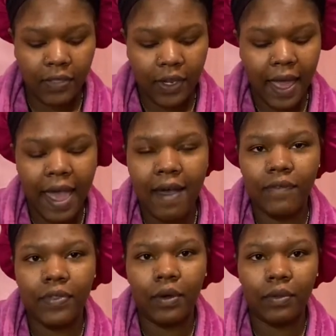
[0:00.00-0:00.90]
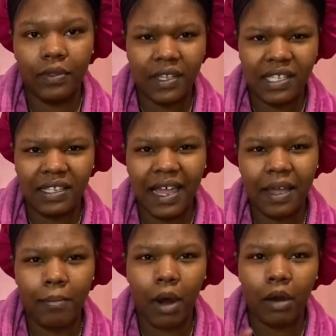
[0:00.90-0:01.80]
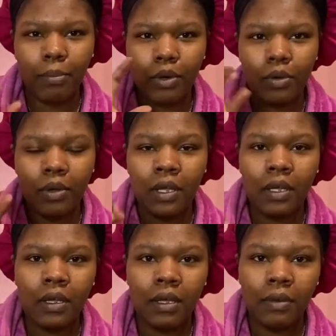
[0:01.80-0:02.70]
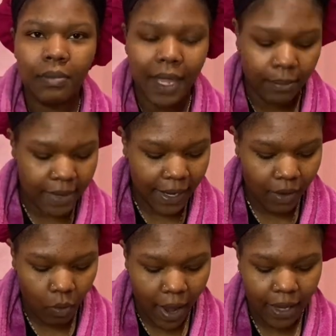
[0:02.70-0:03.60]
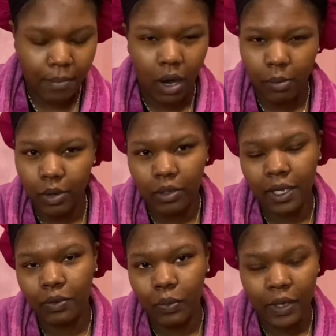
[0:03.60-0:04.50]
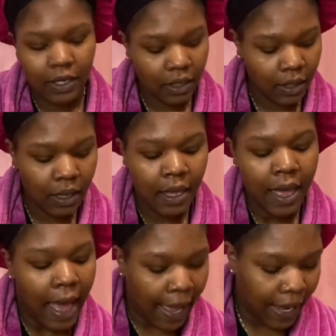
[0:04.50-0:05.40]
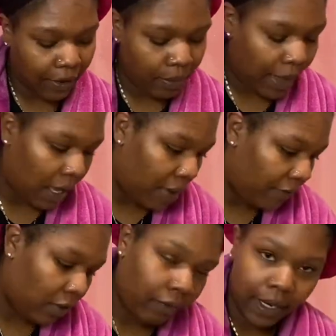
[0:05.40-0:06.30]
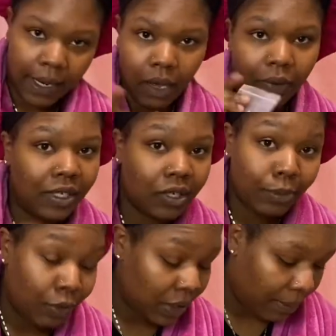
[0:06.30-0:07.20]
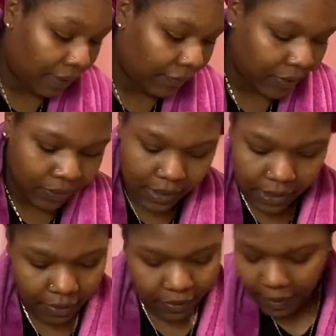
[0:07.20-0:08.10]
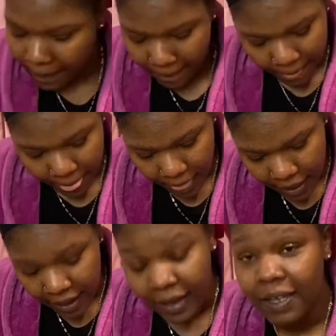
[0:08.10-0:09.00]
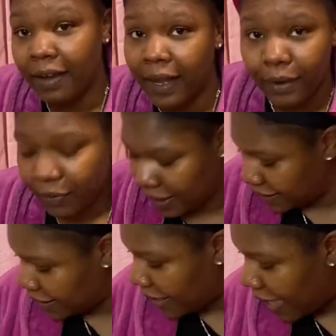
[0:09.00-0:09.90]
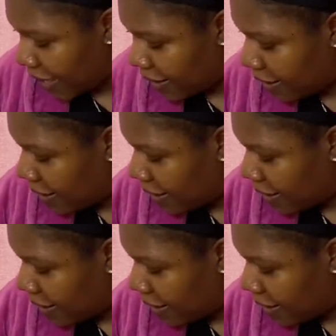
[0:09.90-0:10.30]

And then I have this like marble, like black and white marble looking one. I got it on the back of my phone right now, which I'm using my phone. So y'all can't really see that.